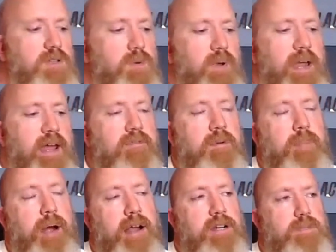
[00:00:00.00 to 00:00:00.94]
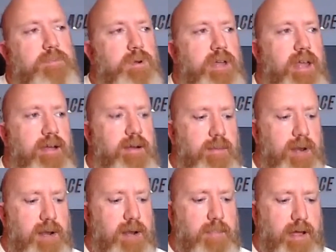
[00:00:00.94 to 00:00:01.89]
So we have a buyer's boot camp
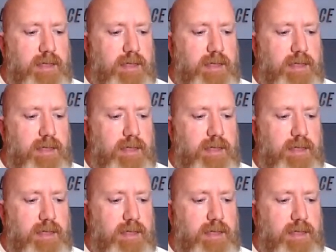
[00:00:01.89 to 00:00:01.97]
coming up.